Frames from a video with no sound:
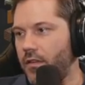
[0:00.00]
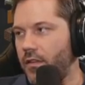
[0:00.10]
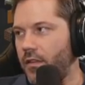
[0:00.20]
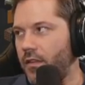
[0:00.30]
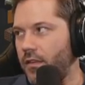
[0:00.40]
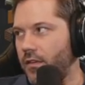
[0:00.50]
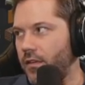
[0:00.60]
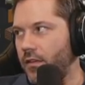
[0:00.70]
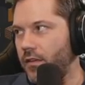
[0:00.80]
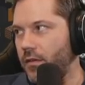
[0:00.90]

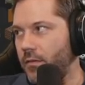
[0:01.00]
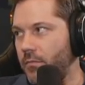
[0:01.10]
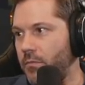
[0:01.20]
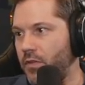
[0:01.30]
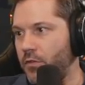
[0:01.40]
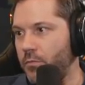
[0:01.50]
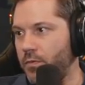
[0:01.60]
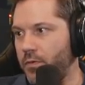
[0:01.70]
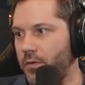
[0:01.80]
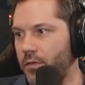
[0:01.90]
The boop,
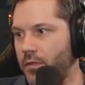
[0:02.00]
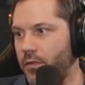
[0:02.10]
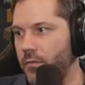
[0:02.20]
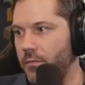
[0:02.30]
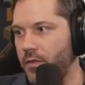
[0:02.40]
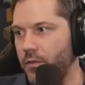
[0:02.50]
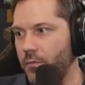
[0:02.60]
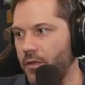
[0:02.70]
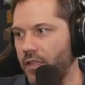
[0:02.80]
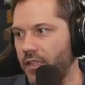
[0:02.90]
boop,
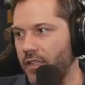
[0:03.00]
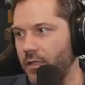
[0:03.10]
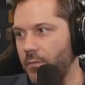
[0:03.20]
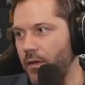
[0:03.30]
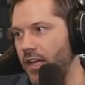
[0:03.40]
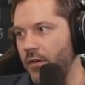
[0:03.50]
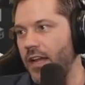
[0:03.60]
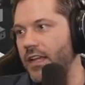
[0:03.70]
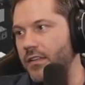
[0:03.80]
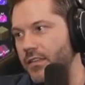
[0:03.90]
and then the
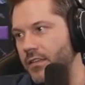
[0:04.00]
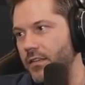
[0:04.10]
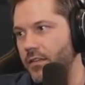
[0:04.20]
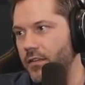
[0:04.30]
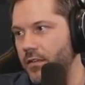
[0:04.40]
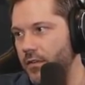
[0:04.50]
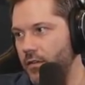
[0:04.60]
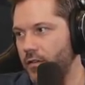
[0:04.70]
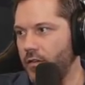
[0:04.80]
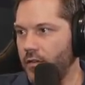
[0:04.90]
pirate
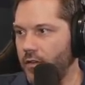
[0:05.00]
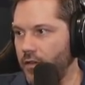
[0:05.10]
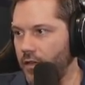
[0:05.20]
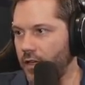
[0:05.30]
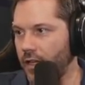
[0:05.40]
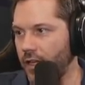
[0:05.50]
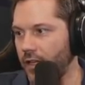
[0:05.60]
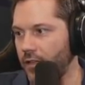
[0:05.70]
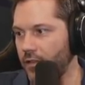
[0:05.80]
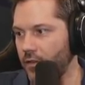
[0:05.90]

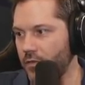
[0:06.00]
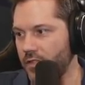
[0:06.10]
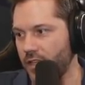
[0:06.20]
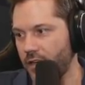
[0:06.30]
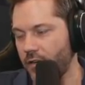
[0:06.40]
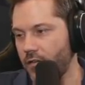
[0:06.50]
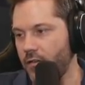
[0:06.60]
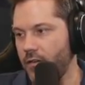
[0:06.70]
hat goes there.